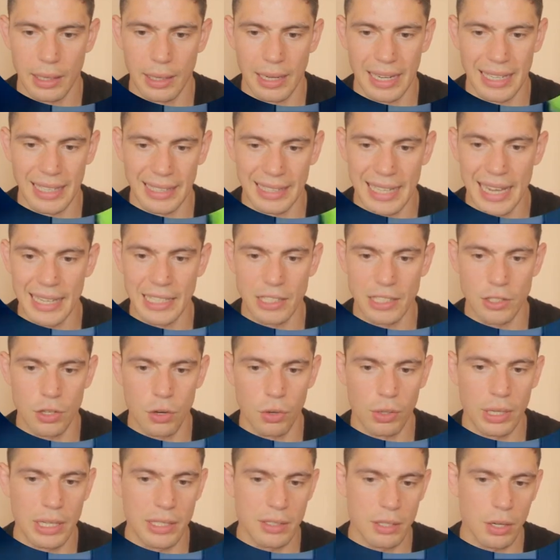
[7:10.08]
And again, he's
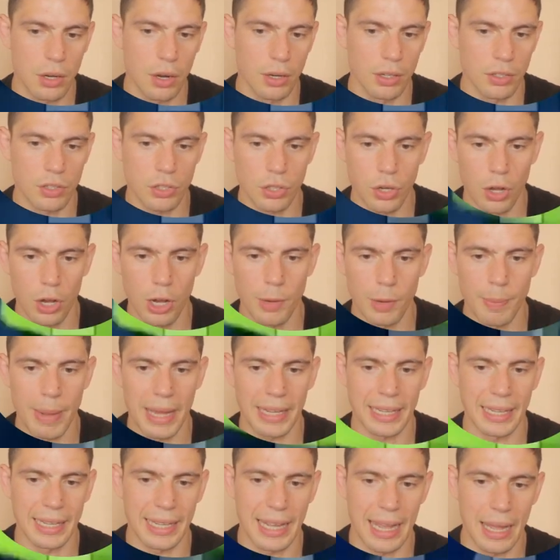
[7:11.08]
looking to kind of slide
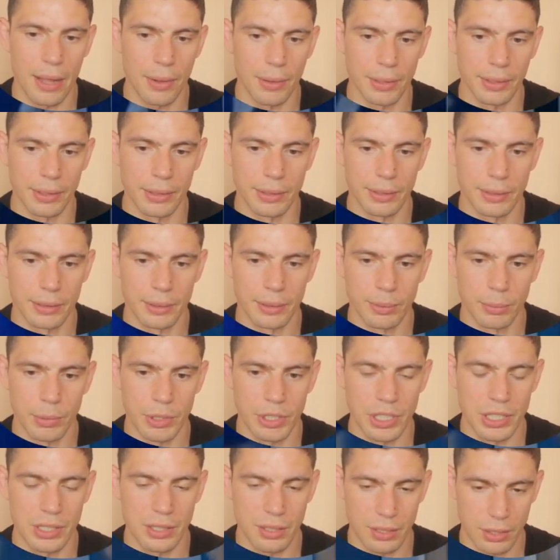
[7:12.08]
back and counter,
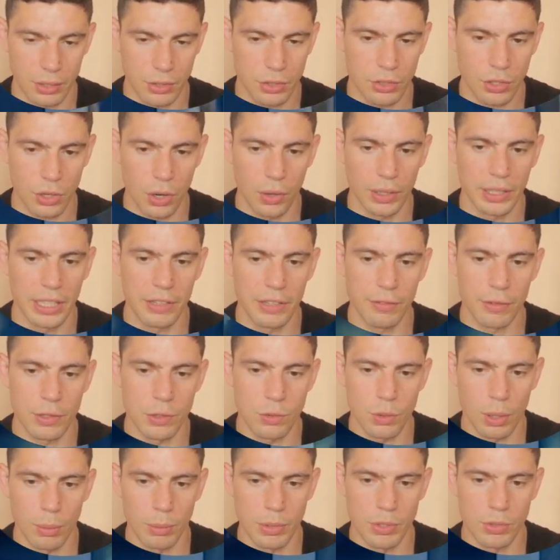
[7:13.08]
which is slightly different
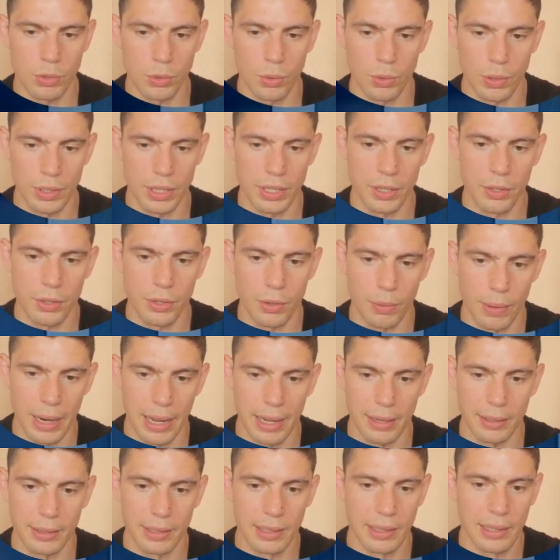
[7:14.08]
to what we saw in the other
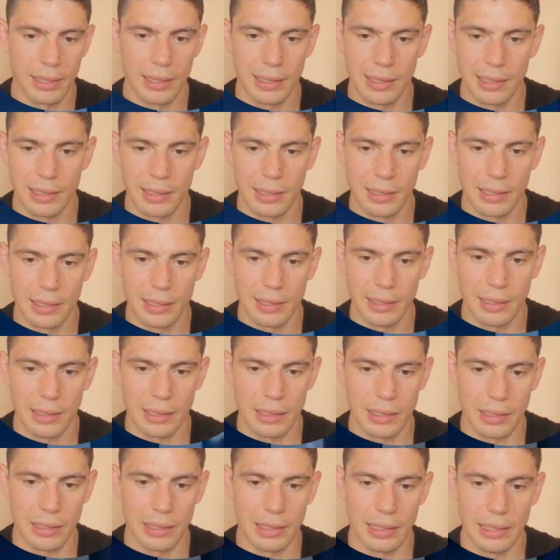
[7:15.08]
round.
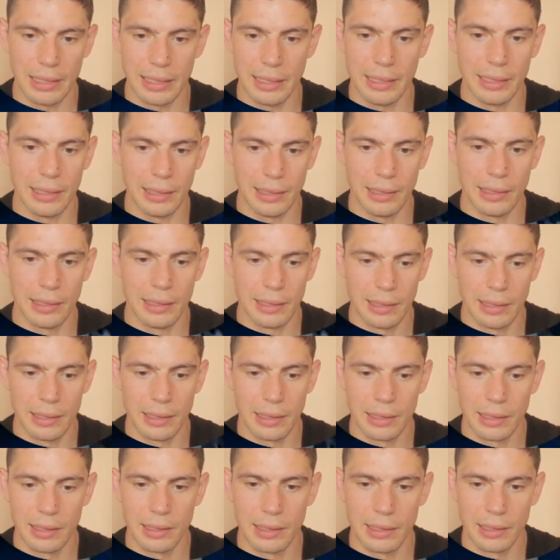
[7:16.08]

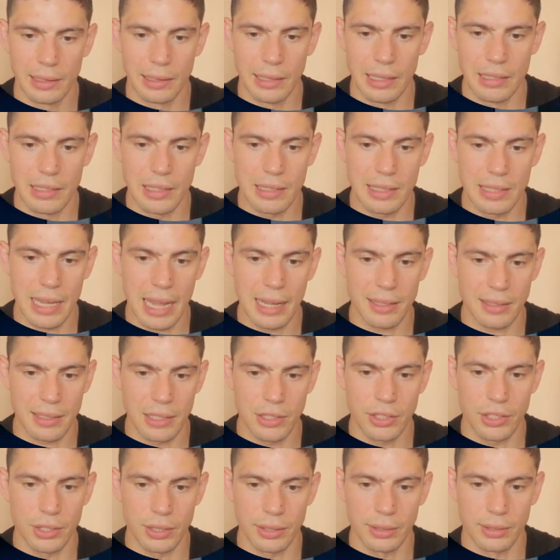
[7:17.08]
He's a
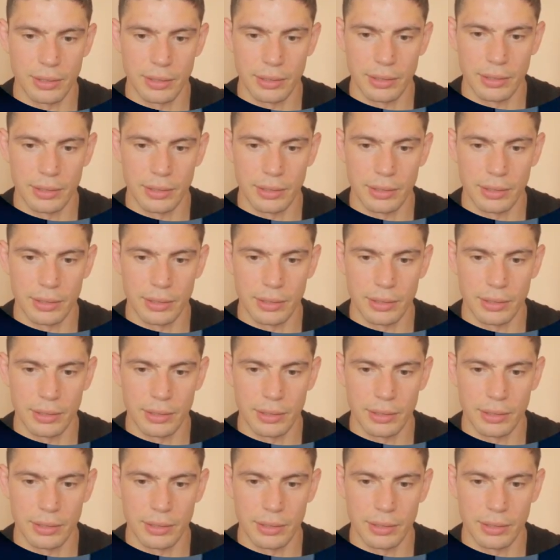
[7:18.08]
tactician,